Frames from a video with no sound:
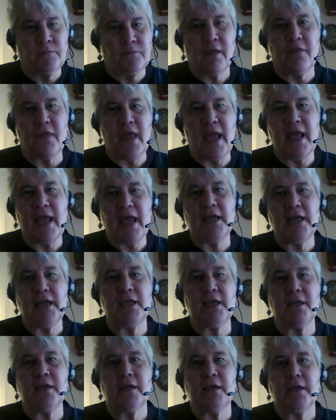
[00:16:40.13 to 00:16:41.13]

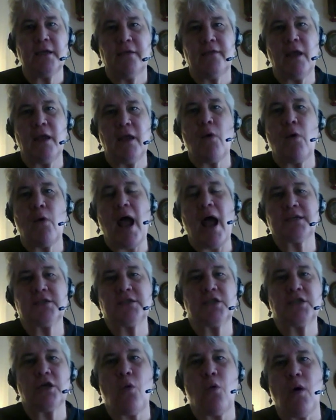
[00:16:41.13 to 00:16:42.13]
they were
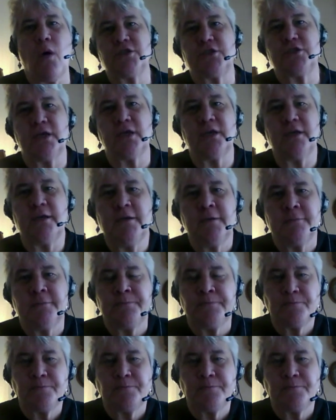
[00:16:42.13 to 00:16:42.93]
asked the question,